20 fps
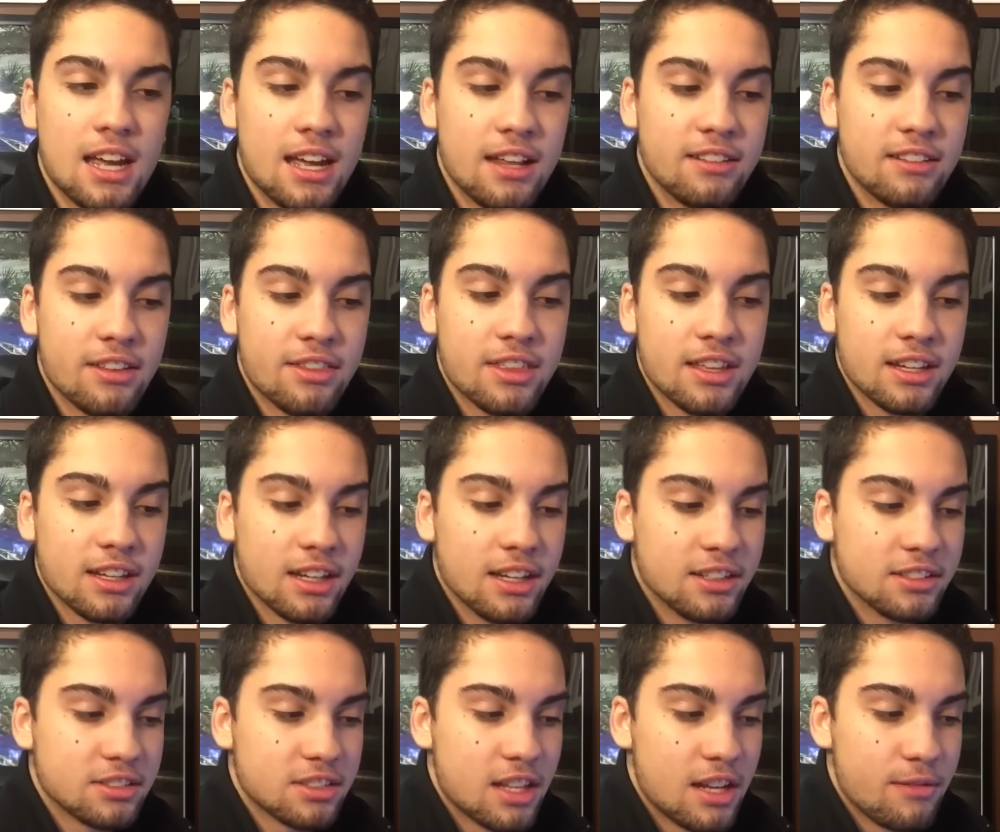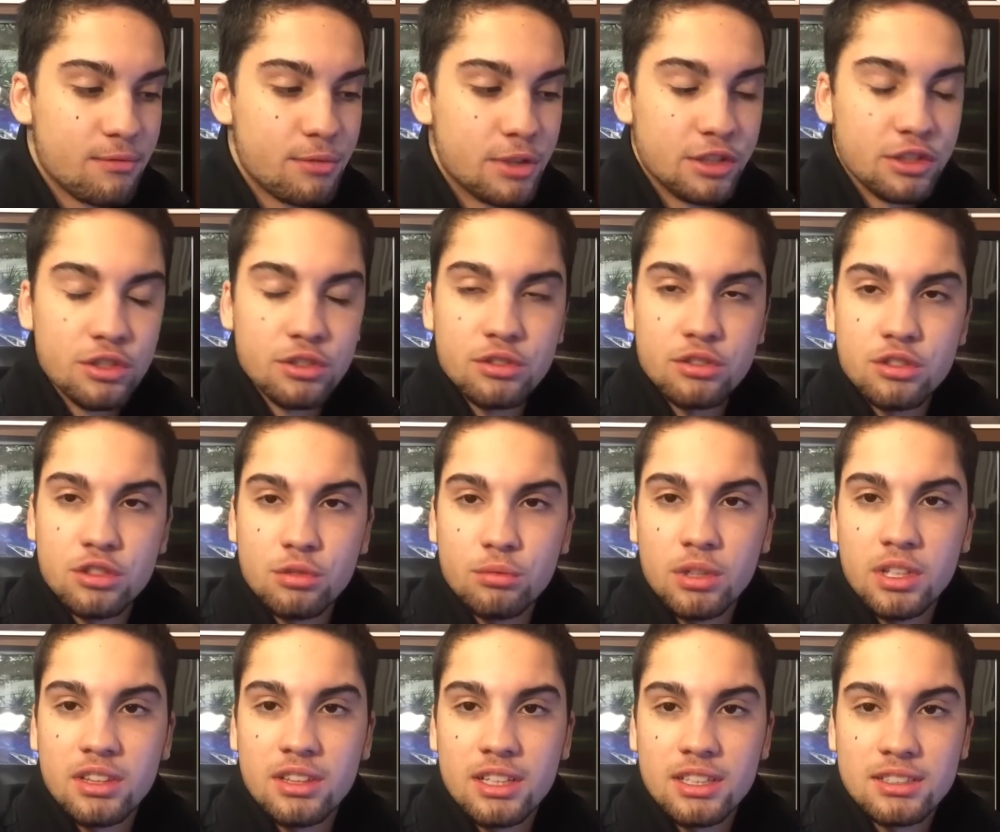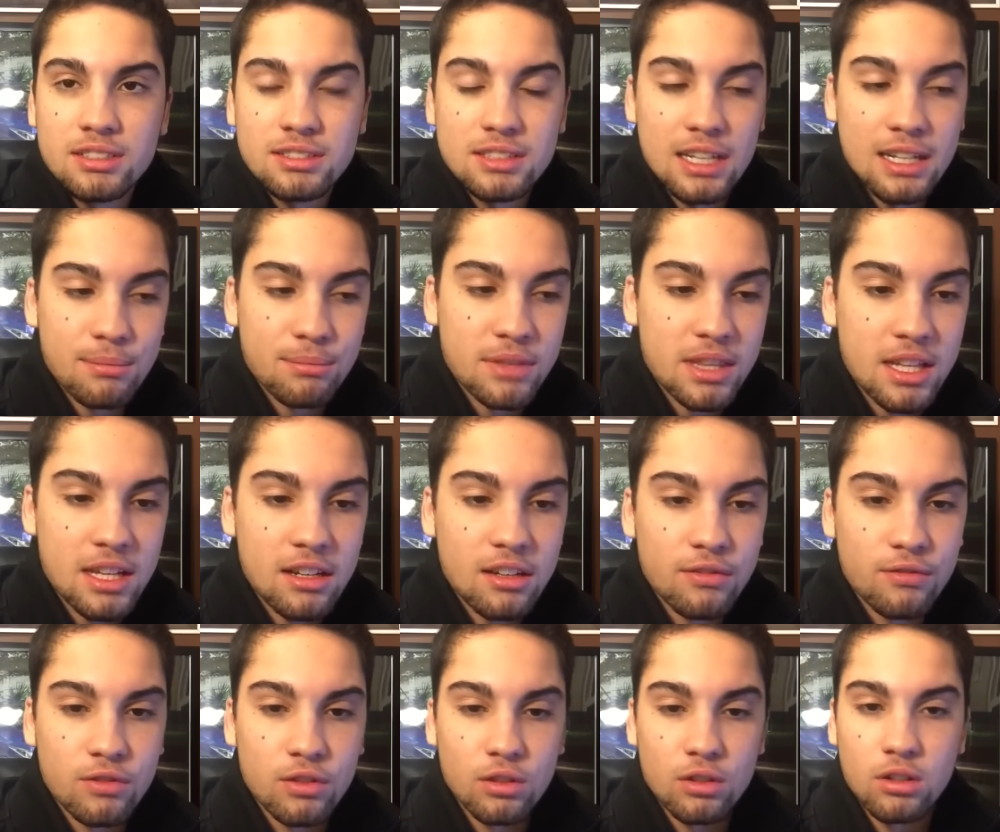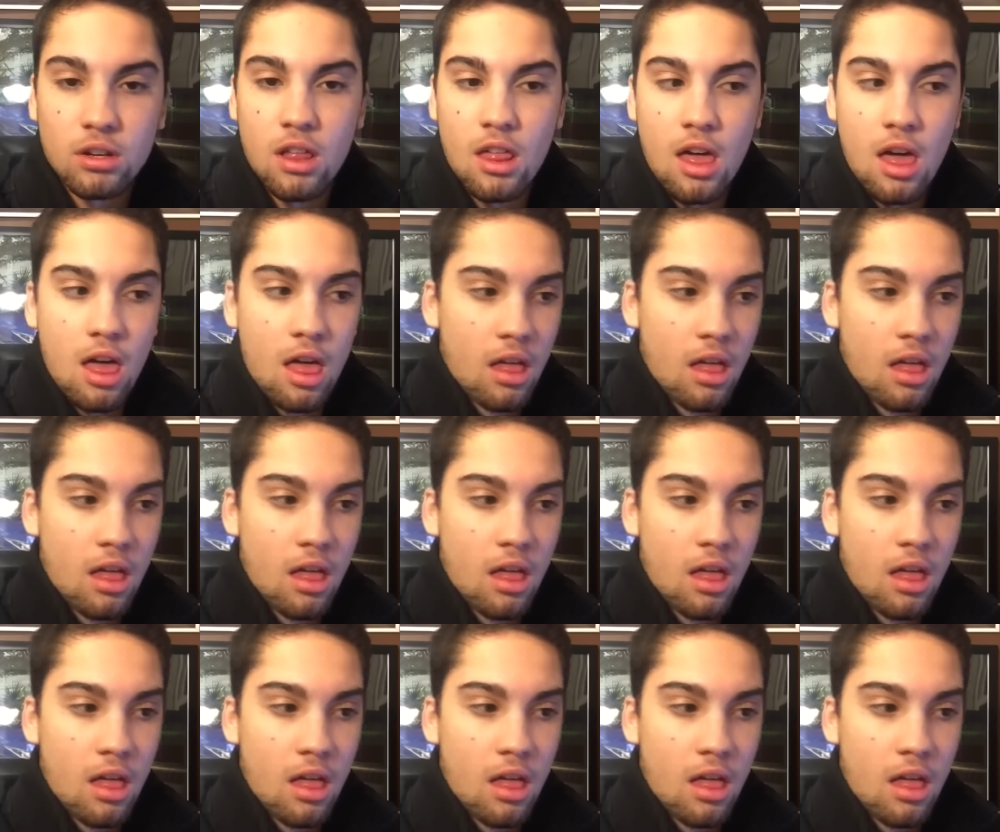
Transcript: and the thing is they've been doing this same thing for